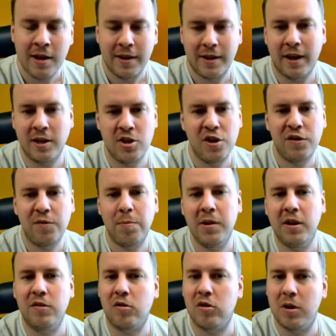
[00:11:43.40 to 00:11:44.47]
The adjustment
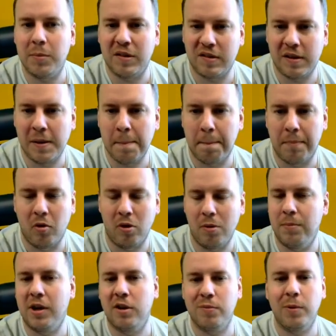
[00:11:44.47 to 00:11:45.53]
is going to be simple
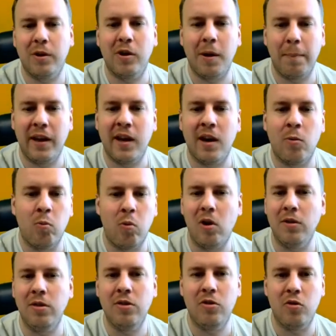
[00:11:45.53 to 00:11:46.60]
because we're going to play a
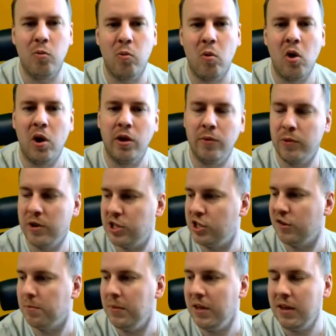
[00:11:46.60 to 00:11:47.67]
1 to 1, which
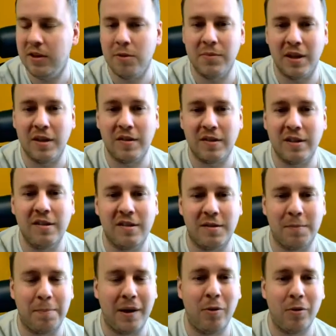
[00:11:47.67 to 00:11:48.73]
is medium distance,
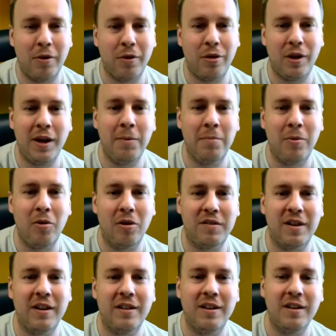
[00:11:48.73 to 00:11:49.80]
power 3 ball
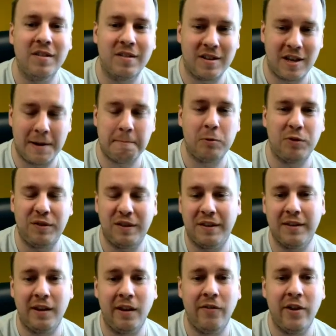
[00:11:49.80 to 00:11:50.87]
settings,
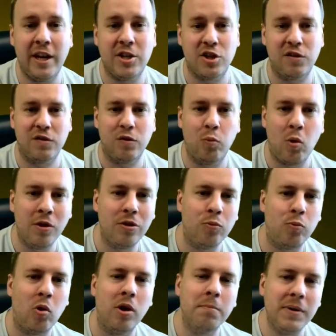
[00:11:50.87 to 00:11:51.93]
10% elevation. So 1 to
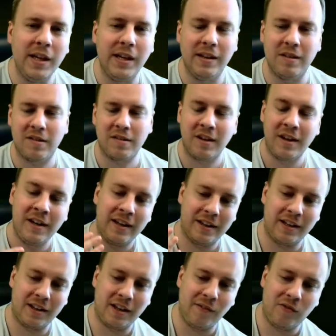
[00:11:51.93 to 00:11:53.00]
1 means
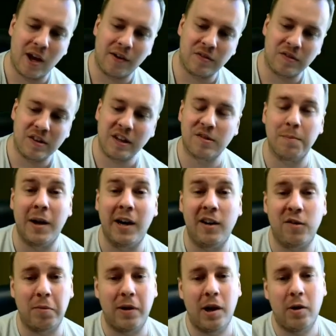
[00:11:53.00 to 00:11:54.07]
that if you have 6 miles
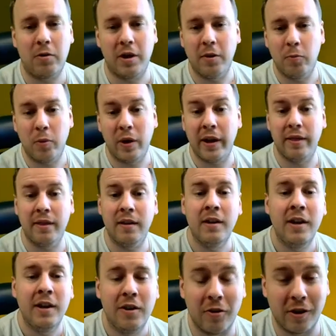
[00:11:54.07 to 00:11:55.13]
per hour in wind,
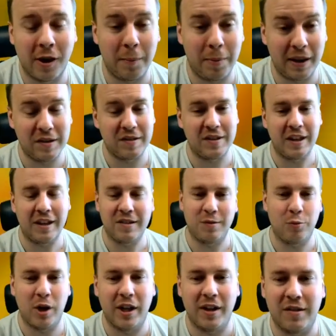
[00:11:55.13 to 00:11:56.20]
you're going to play 6
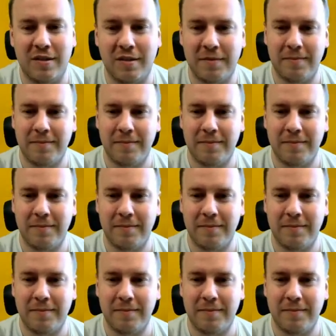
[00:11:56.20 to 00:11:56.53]
rings.